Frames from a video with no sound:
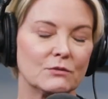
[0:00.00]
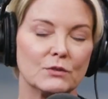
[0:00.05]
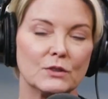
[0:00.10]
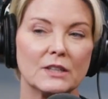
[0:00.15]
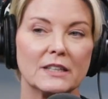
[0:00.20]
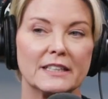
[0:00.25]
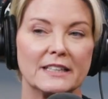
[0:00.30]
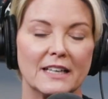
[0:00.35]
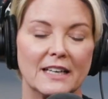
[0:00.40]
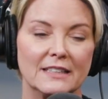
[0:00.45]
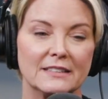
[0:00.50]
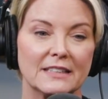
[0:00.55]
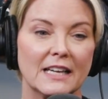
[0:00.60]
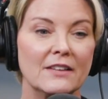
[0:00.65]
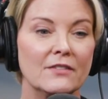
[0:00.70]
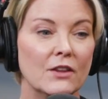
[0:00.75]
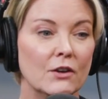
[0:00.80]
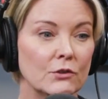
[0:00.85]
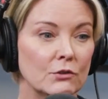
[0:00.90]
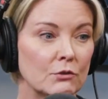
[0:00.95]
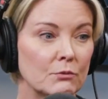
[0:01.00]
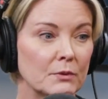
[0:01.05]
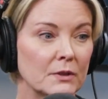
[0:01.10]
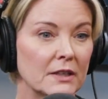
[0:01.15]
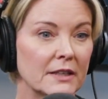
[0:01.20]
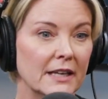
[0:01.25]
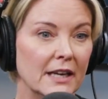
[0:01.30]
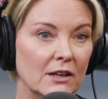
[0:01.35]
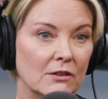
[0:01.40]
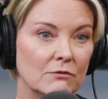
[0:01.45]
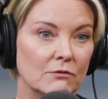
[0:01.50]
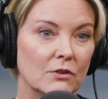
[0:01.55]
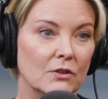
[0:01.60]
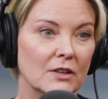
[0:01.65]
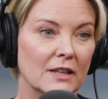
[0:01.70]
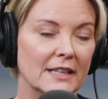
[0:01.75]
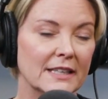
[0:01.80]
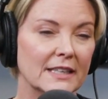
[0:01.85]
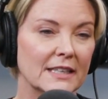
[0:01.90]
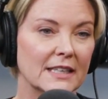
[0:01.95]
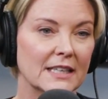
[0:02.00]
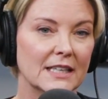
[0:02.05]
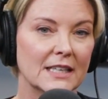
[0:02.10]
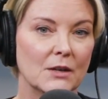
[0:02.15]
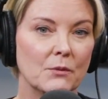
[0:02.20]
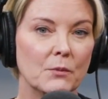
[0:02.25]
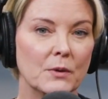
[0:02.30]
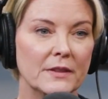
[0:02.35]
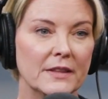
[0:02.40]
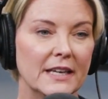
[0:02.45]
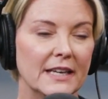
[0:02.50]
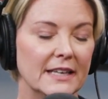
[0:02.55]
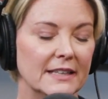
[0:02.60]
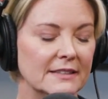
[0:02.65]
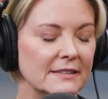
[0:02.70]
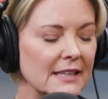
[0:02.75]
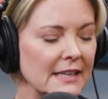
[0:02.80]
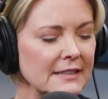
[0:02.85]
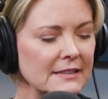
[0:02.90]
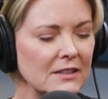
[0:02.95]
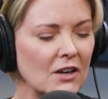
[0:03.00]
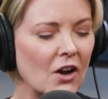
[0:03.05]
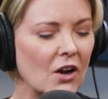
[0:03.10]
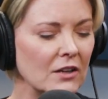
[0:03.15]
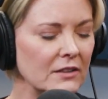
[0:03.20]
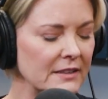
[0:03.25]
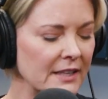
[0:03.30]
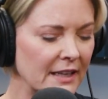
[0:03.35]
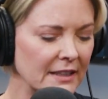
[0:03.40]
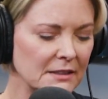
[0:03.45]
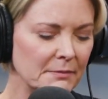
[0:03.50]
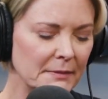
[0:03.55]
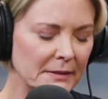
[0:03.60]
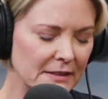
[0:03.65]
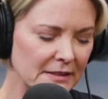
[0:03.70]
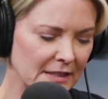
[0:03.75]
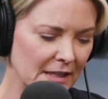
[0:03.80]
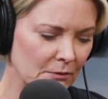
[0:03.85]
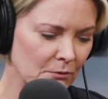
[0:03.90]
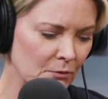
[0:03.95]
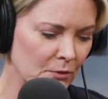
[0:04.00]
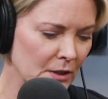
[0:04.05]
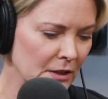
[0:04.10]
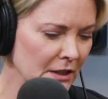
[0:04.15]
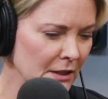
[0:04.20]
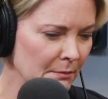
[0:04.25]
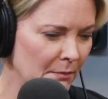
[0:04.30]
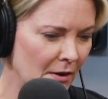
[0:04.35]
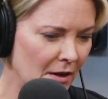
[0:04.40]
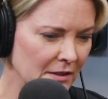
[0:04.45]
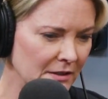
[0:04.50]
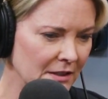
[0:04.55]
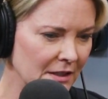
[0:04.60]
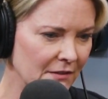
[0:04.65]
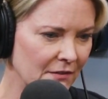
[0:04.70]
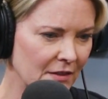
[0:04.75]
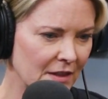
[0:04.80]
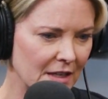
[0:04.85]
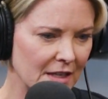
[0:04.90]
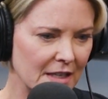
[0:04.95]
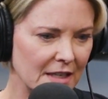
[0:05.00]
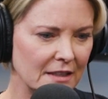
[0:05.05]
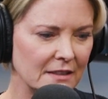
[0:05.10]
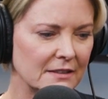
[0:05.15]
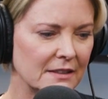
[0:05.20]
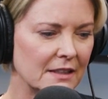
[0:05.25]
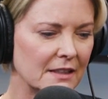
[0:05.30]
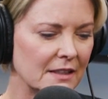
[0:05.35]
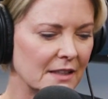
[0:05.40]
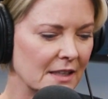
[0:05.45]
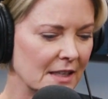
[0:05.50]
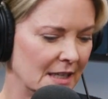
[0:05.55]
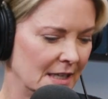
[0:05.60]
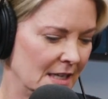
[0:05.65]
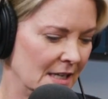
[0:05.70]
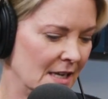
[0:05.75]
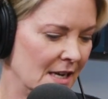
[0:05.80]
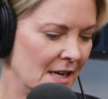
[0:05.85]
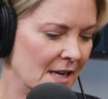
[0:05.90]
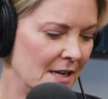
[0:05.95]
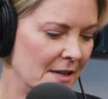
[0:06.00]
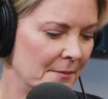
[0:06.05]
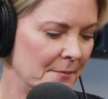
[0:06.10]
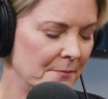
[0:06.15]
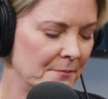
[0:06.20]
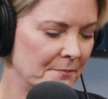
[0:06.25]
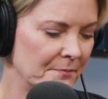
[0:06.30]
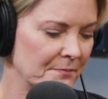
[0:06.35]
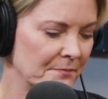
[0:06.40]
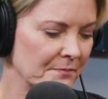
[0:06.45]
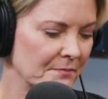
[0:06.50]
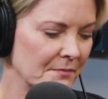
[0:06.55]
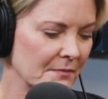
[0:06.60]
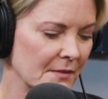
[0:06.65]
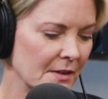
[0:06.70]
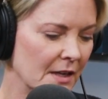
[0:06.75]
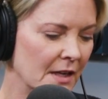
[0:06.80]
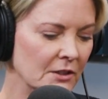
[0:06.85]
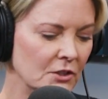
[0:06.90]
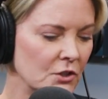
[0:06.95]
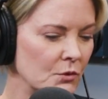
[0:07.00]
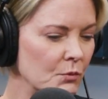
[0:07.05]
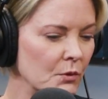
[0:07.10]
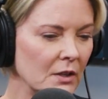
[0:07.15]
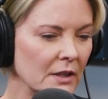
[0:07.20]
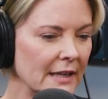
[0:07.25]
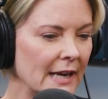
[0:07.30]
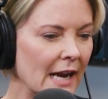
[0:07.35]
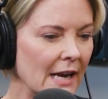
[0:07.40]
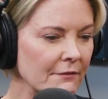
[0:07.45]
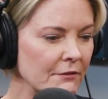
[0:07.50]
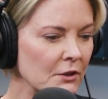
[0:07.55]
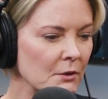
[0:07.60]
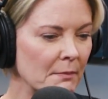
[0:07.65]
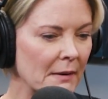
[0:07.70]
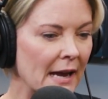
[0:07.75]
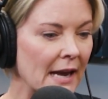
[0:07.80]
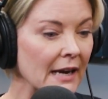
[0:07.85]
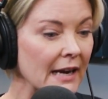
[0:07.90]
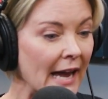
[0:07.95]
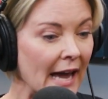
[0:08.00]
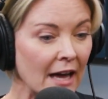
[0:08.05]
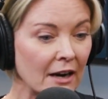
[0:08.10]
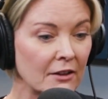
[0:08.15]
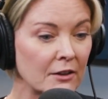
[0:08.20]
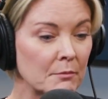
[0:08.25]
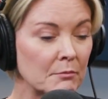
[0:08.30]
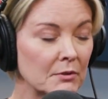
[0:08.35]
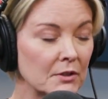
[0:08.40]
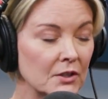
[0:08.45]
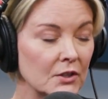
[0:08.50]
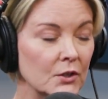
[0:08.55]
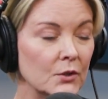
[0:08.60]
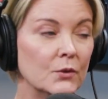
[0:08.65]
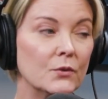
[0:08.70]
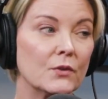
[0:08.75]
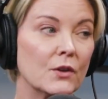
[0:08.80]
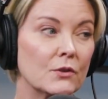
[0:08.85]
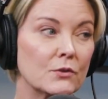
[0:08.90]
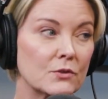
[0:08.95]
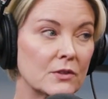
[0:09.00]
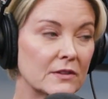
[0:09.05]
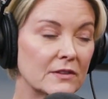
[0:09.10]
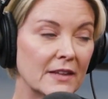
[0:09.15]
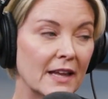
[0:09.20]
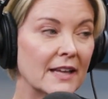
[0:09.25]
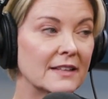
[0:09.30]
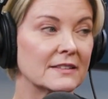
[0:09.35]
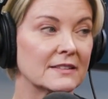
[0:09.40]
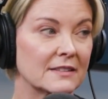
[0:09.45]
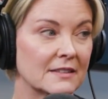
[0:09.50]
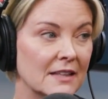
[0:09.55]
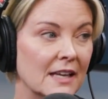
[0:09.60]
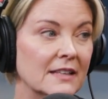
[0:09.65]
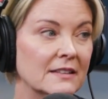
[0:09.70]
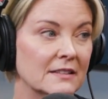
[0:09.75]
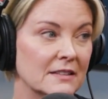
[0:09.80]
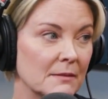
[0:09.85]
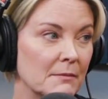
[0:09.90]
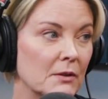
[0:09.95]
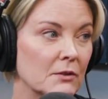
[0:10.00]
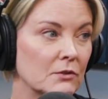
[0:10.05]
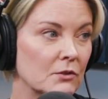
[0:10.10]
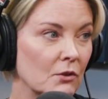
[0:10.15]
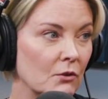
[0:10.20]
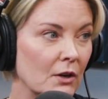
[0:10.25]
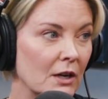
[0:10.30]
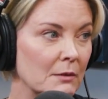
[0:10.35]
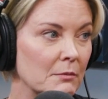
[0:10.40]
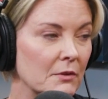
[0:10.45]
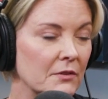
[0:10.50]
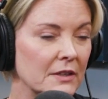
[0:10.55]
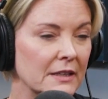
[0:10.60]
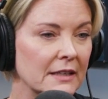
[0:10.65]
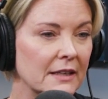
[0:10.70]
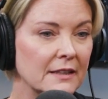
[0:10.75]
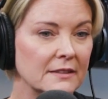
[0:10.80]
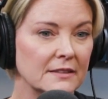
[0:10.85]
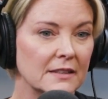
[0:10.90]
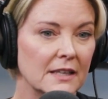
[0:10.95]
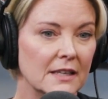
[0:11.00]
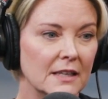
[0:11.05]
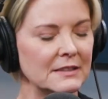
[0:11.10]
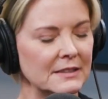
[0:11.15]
really nice. And those are really helpful. Like, when they text me and say really positive things and just really have your back out of the blue, that's the most incredible thing. Because